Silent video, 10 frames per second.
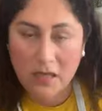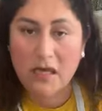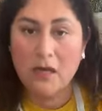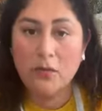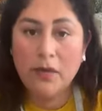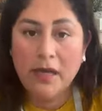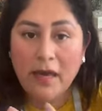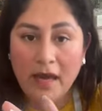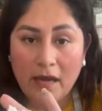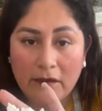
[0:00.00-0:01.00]
And here
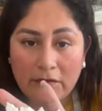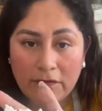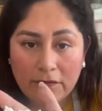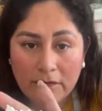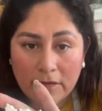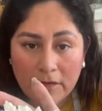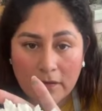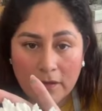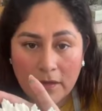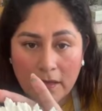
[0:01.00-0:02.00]
we have
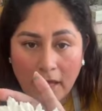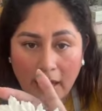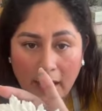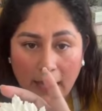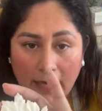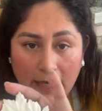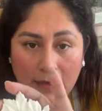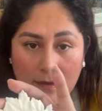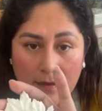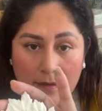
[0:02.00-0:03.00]

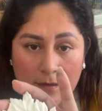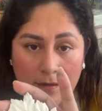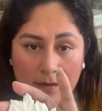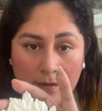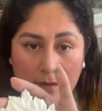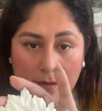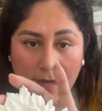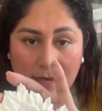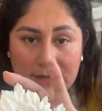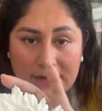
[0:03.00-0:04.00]
a
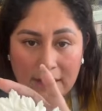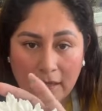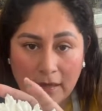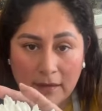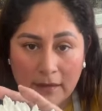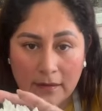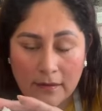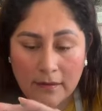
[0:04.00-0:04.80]
casting